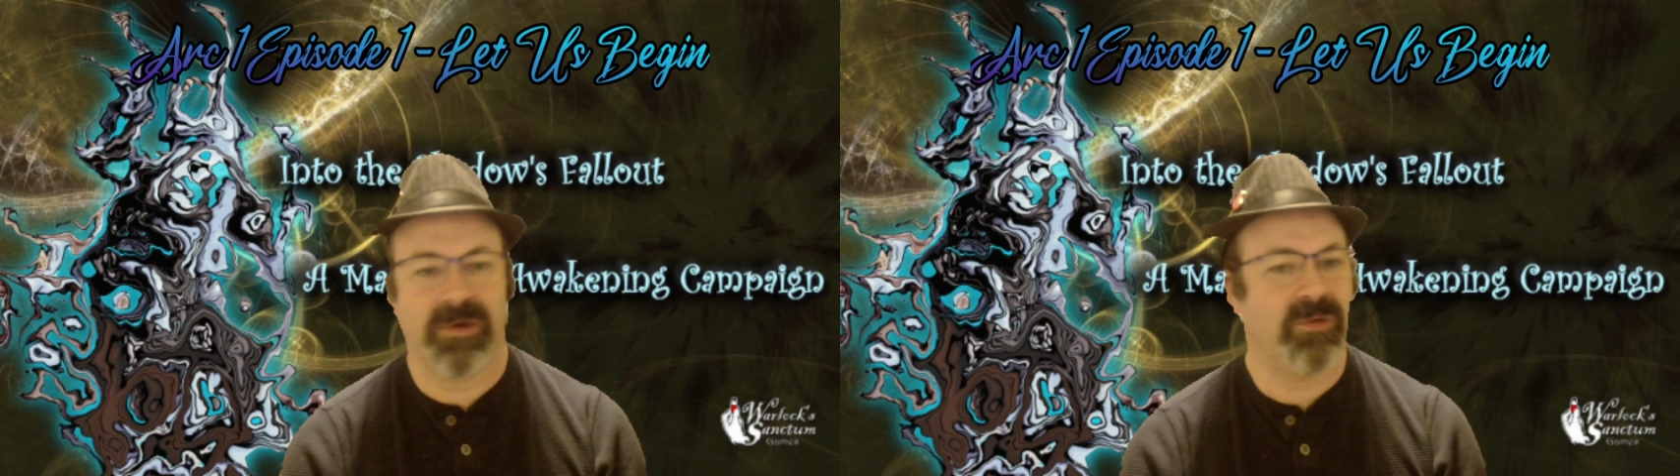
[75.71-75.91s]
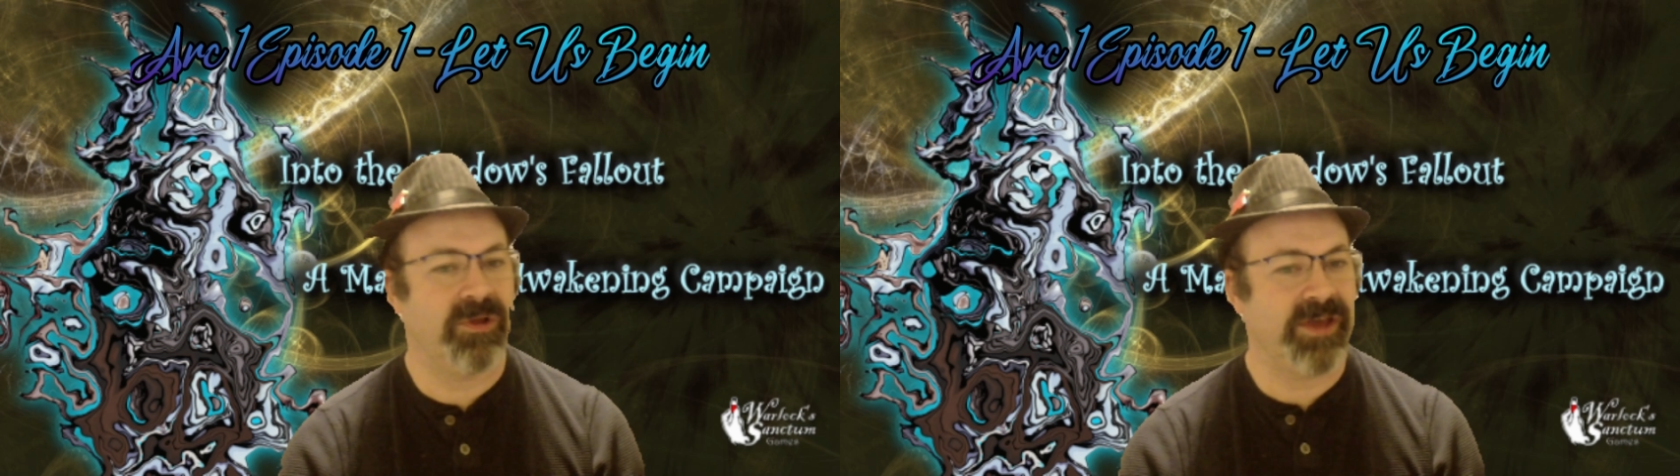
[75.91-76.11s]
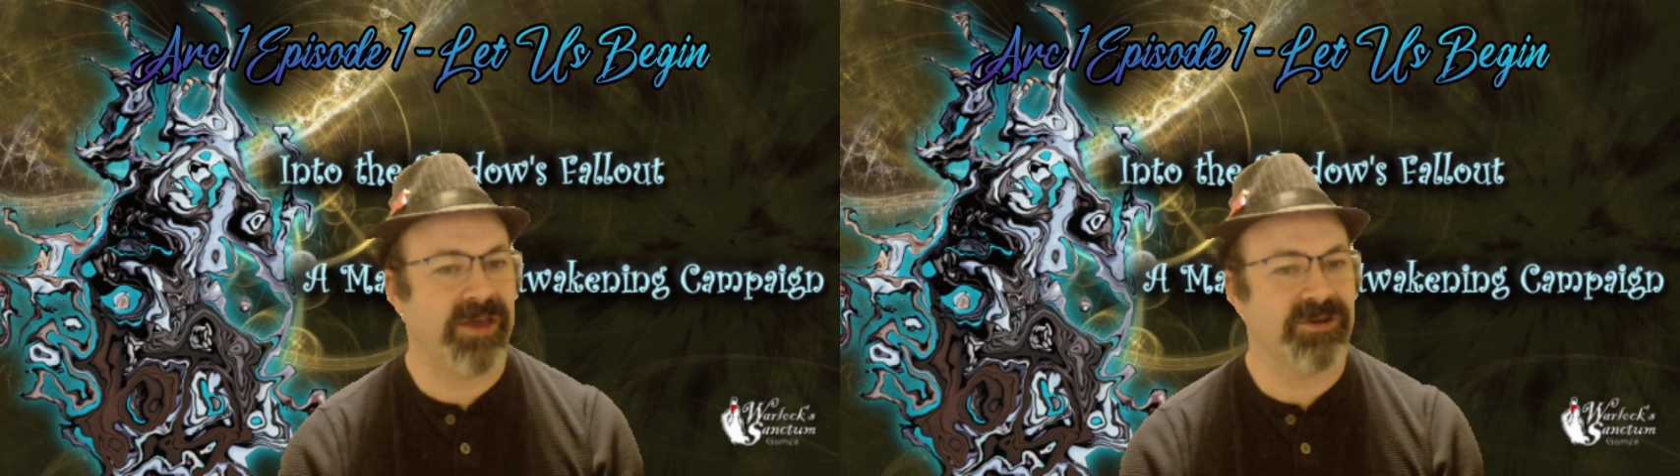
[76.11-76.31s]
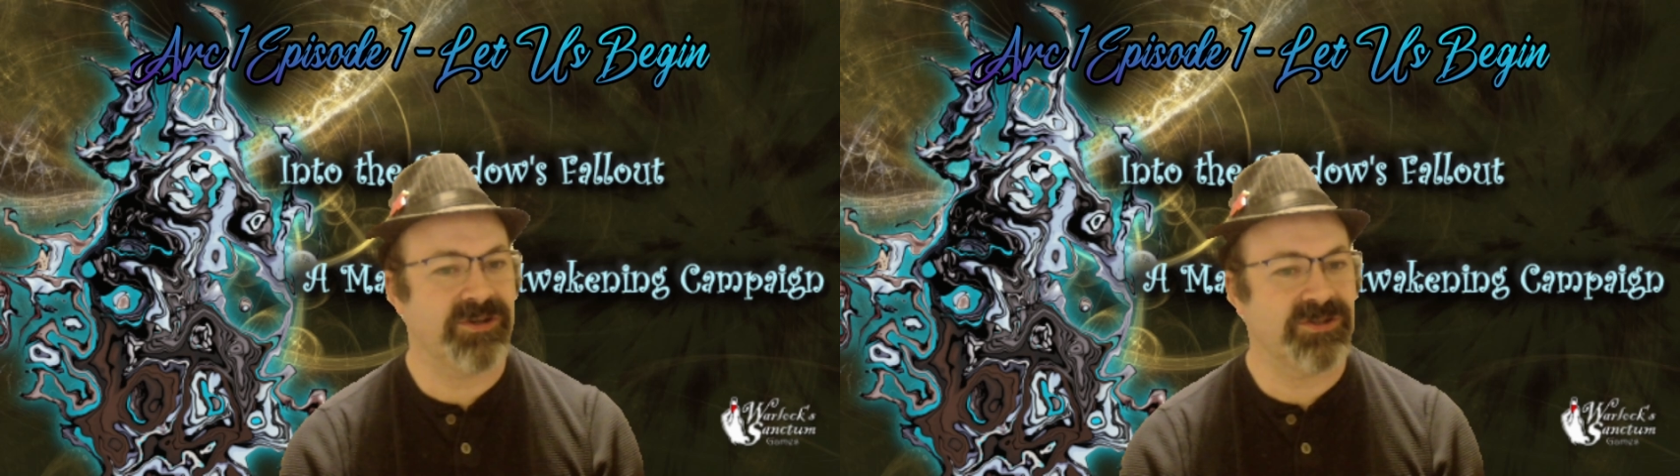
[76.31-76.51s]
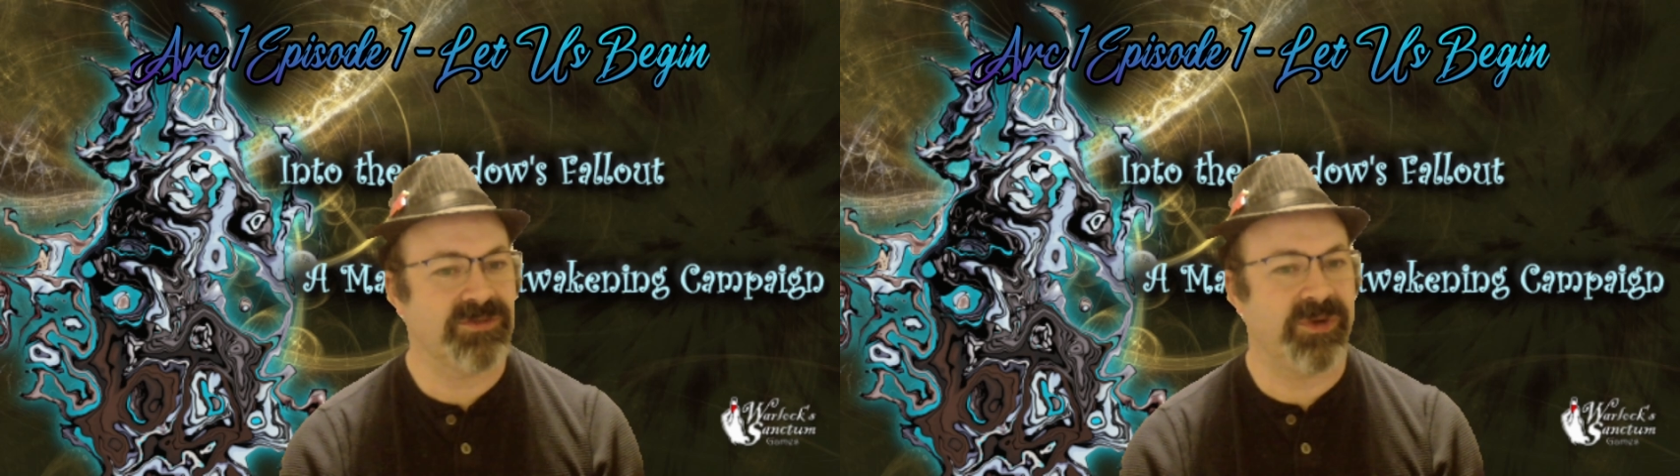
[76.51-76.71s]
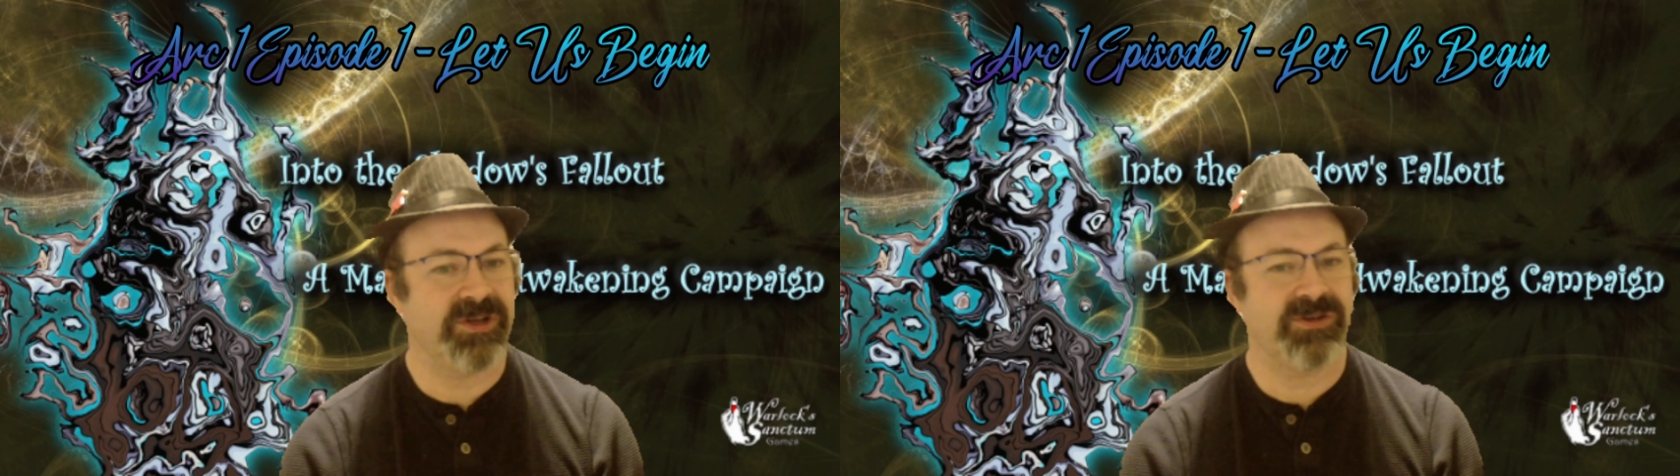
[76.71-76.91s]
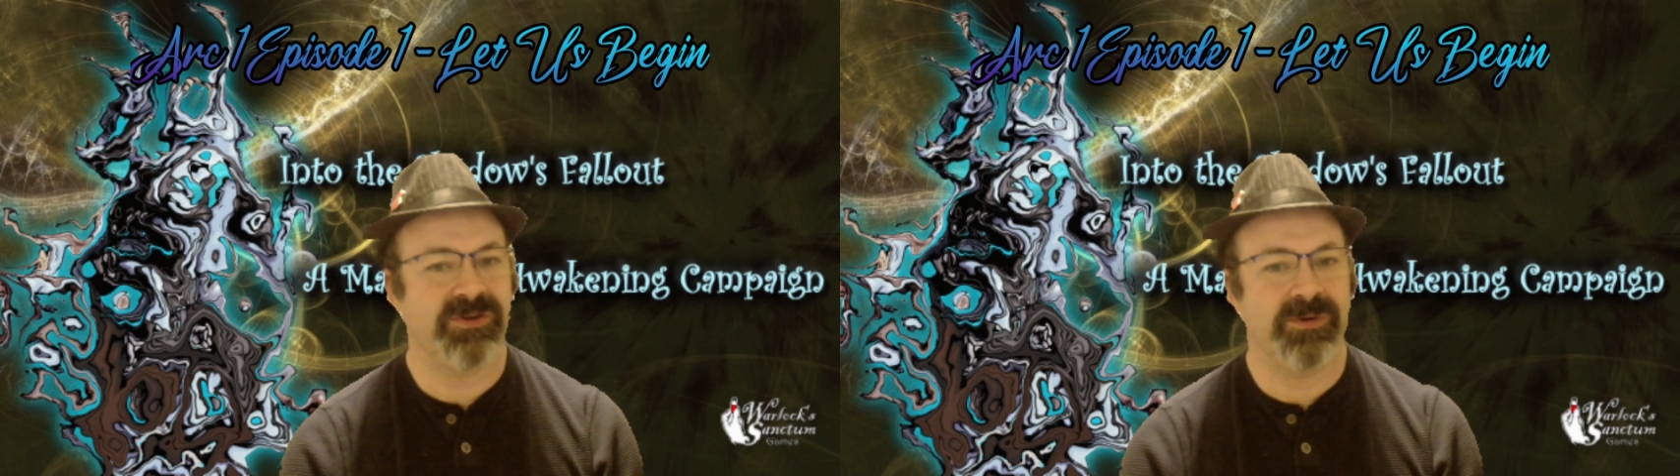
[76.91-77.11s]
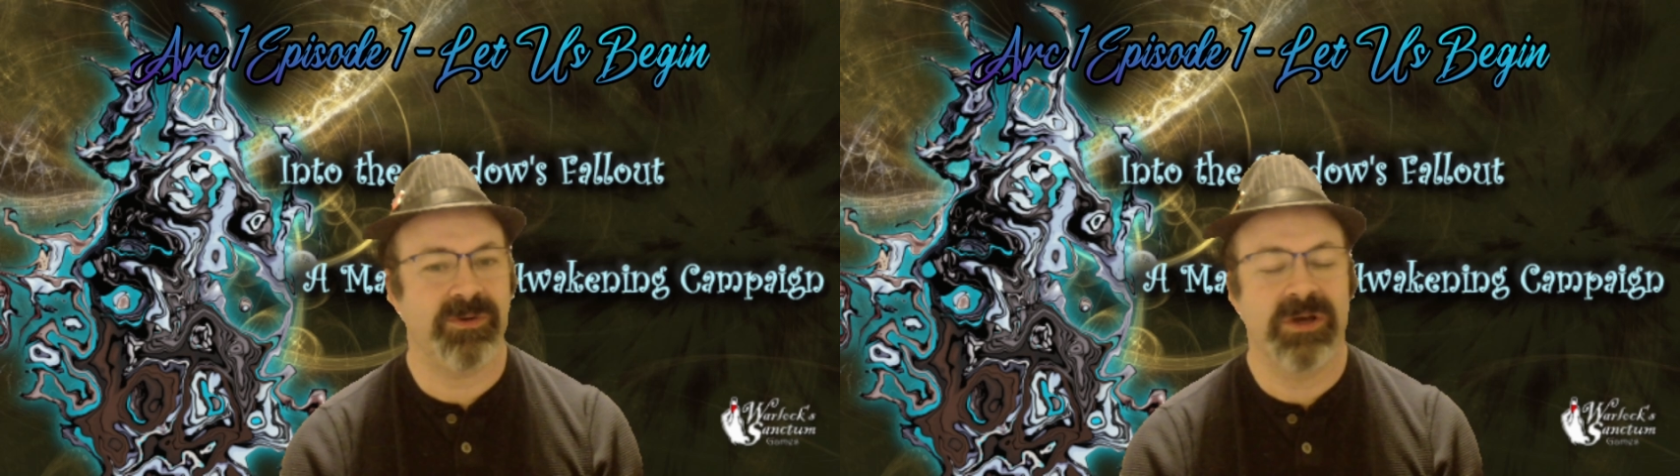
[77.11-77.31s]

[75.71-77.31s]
while the others went to